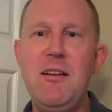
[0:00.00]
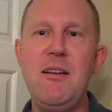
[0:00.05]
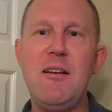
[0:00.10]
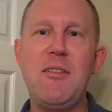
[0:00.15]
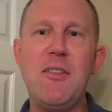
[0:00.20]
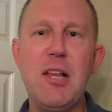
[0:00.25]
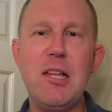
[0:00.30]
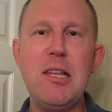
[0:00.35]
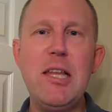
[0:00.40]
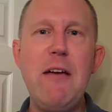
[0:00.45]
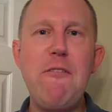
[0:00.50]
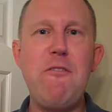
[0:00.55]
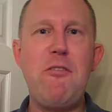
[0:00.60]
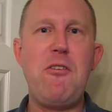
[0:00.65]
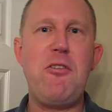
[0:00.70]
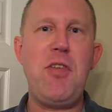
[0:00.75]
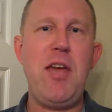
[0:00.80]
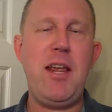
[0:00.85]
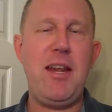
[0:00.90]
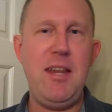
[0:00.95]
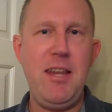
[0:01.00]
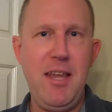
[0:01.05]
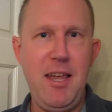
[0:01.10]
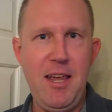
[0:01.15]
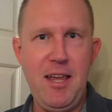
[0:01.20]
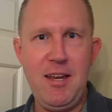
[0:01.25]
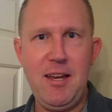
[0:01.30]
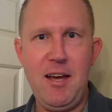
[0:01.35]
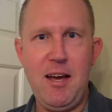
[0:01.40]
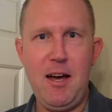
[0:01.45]
the lift that they
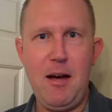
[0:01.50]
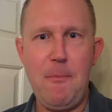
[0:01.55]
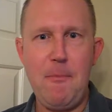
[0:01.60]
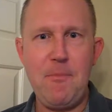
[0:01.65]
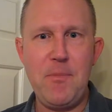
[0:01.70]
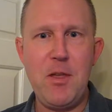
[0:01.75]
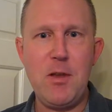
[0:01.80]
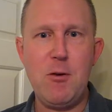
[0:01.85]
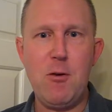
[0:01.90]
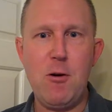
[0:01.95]
need in